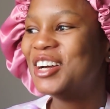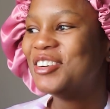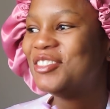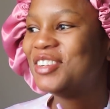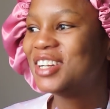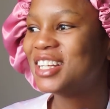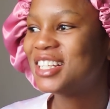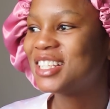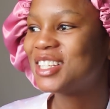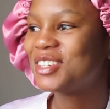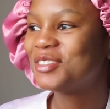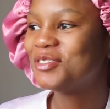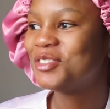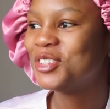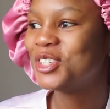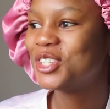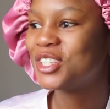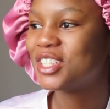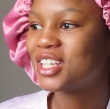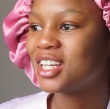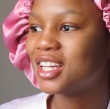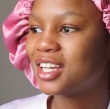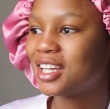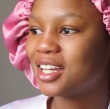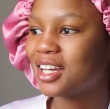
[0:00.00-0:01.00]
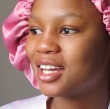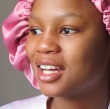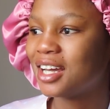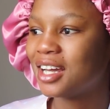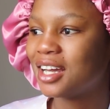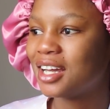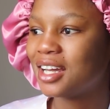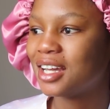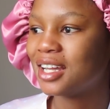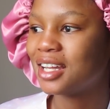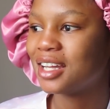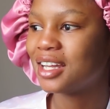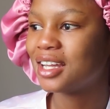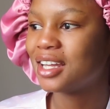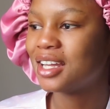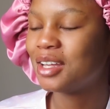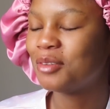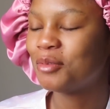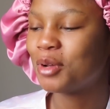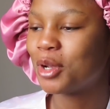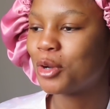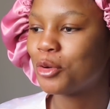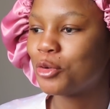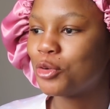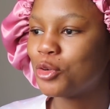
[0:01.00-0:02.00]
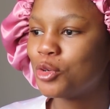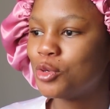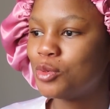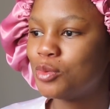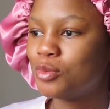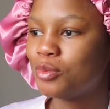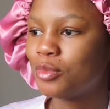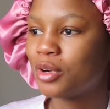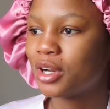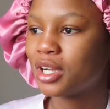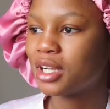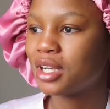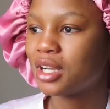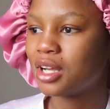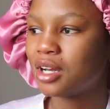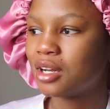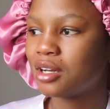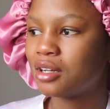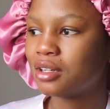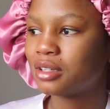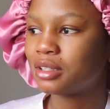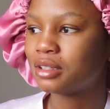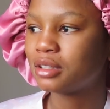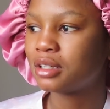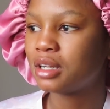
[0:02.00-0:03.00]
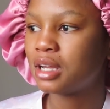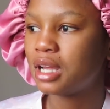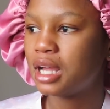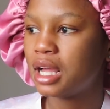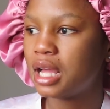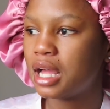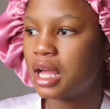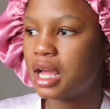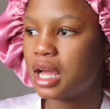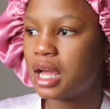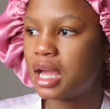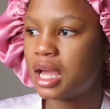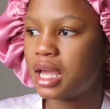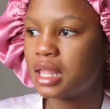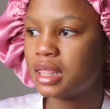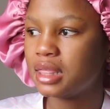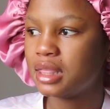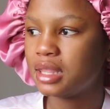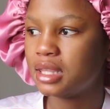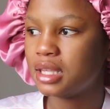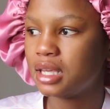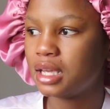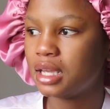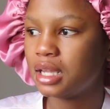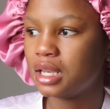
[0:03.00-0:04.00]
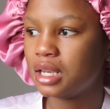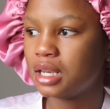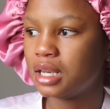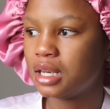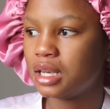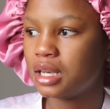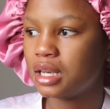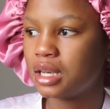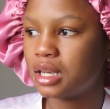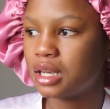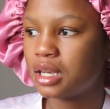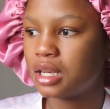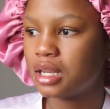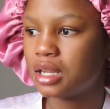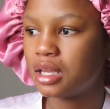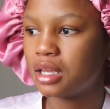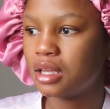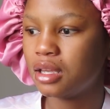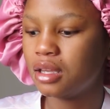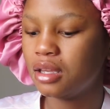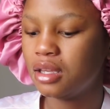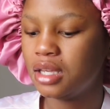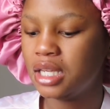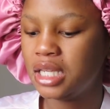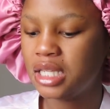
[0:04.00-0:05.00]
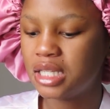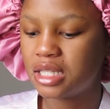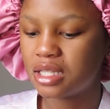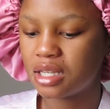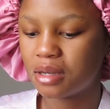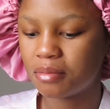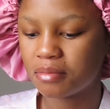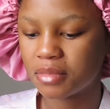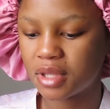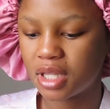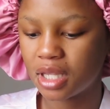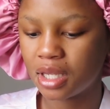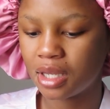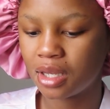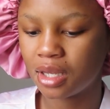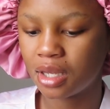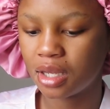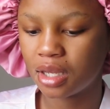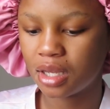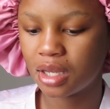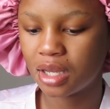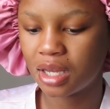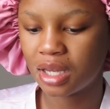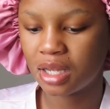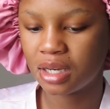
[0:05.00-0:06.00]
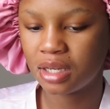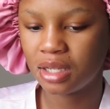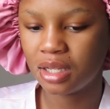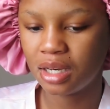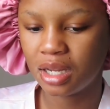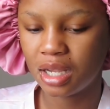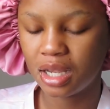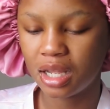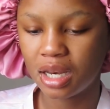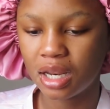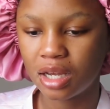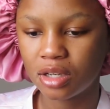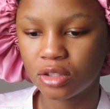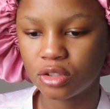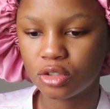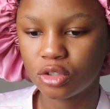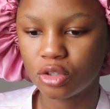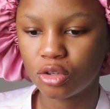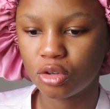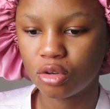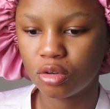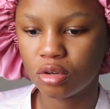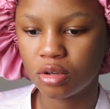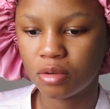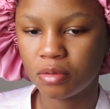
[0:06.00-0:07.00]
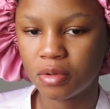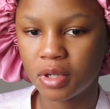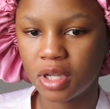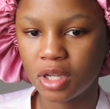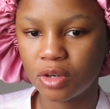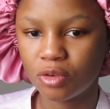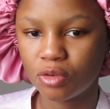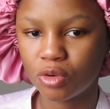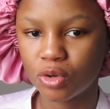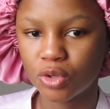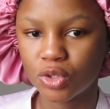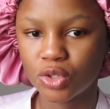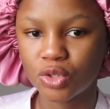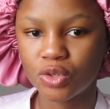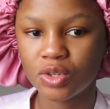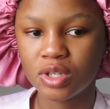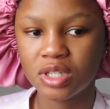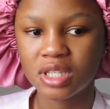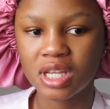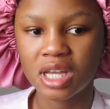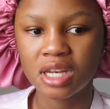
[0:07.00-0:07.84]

Play some music in my room right now, and then eat something, and then head out to go get groceries.